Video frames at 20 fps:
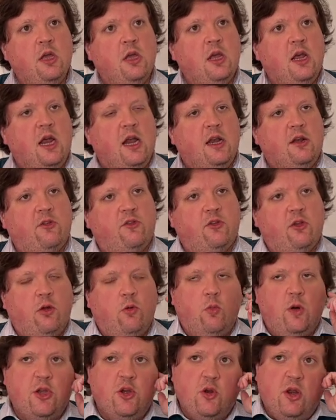And so
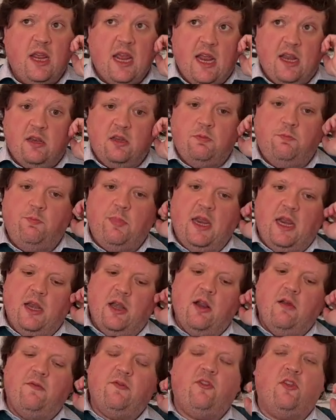when you get big
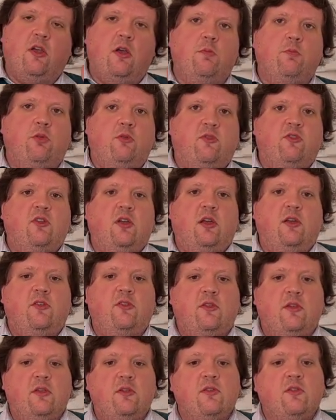enough sample
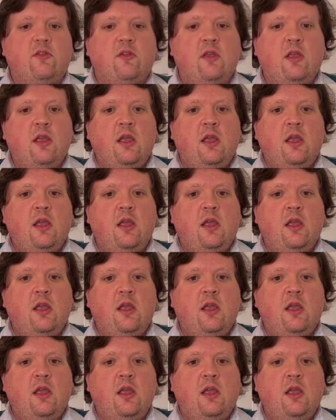sizes,